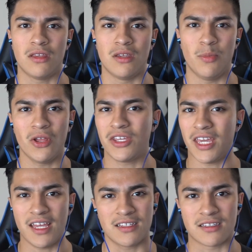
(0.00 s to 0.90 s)
You probably
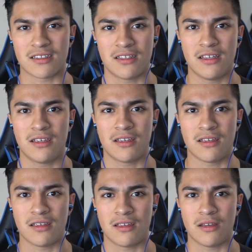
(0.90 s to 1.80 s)
can't.
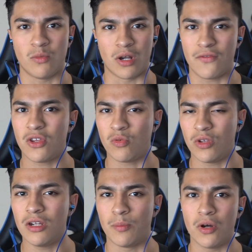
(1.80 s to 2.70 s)
Whenever you
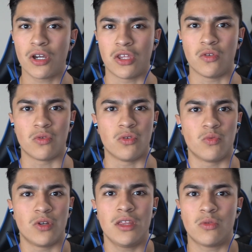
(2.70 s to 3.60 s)
read a book, you, you
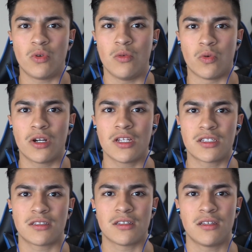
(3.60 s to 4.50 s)
read three
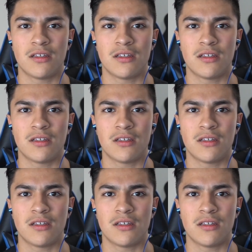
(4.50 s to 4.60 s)
words